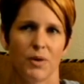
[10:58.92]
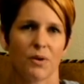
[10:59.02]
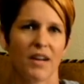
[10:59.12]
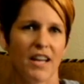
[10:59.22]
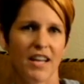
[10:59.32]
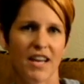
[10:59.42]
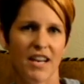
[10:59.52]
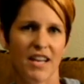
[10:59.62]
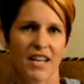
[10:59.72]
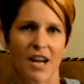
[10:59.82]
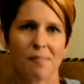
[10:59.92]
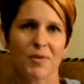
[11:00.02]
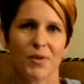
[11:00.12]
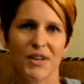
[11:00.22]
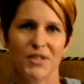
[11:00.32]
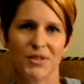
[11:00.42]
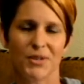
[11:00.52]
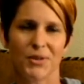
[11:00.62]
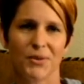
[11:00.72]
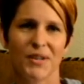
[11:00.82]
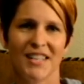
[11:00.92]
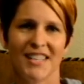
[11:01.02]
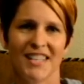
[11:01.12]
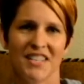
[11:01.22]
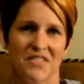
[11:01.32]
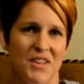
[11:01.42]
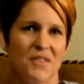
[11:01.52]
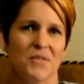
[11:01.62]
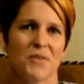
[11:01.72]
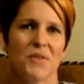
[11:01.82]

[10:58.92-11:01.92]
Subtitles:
Okay, honey, I'm going to sit in the